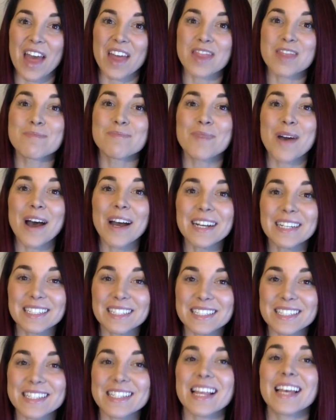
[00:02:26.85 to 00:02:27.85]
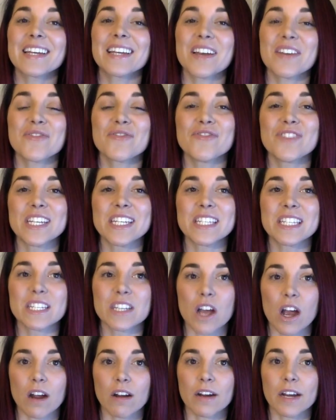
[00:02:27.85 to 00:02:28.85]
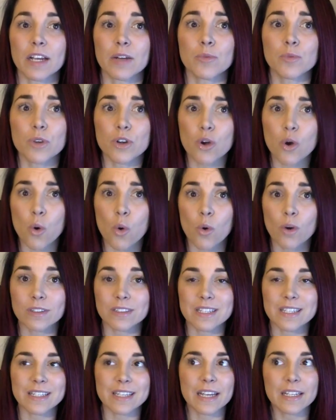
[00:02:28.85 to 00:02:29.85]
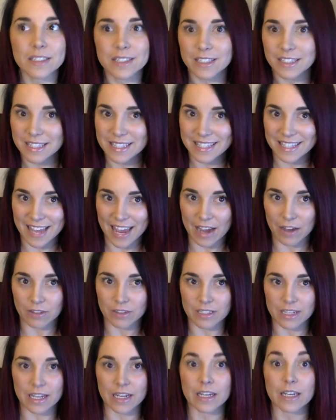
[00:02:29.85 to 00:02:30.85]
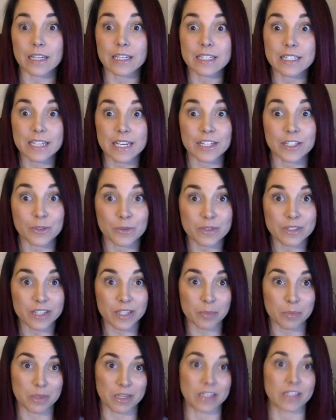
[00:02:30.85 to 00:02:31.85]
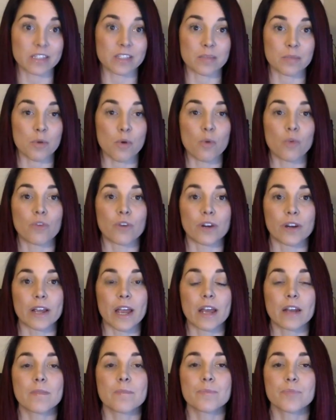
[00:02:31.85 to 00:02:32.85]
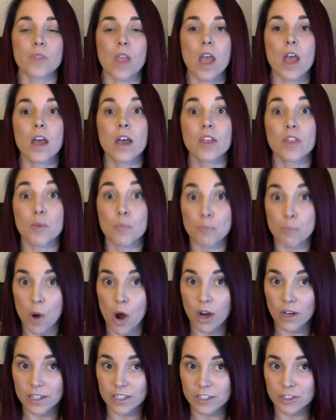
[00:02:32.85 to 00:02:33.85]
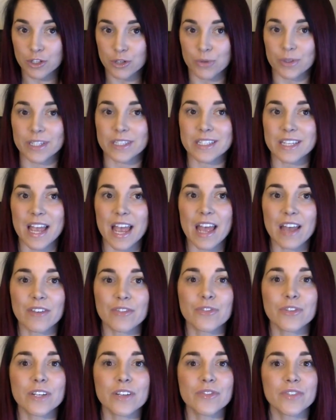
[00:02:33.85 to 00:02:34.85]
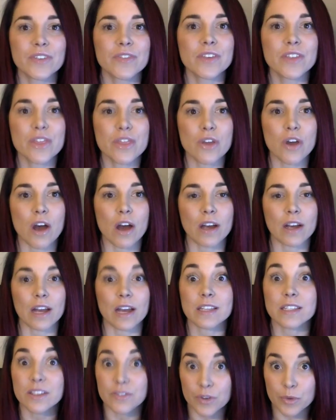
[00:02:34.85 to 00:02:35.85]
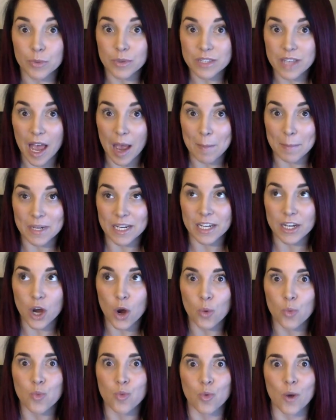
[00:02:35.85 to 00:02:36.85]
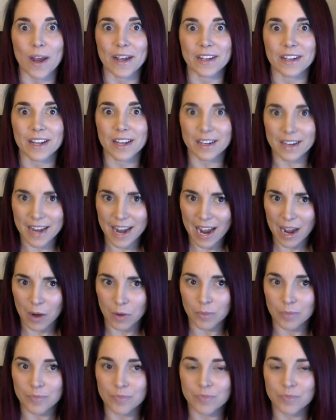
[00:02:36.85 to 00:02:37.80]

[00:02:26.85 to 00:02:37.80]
The mind is like a VCR. It records sights and sounds and it continuously plays them over again. The body treats every vivid thought as if it was happening right now.